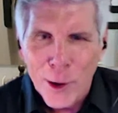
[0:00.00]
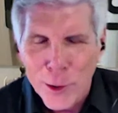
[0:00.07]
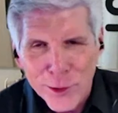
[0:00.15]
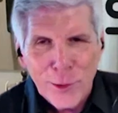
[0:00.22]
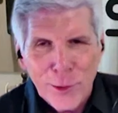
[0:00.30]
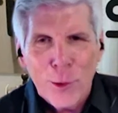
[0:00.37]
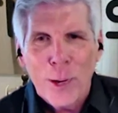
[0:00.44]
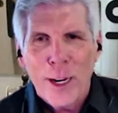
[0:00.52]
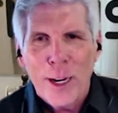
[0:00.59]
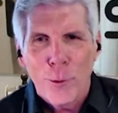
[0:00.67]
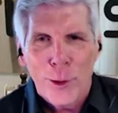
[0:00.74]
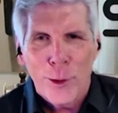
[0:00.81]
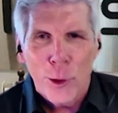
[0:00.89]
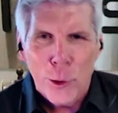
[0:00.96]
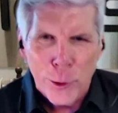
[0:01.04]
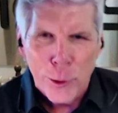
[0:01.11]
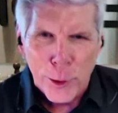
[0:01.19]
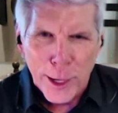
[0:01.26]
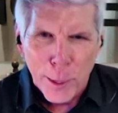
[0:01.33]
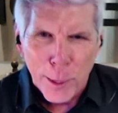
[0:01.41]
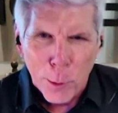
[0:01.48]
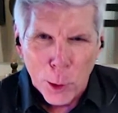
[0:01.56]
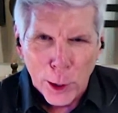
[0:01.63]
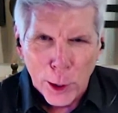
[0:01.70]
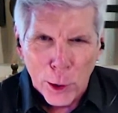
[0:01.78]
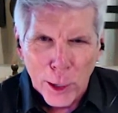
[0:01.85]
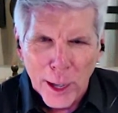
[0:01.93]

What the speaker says: I always equate it with going through the airport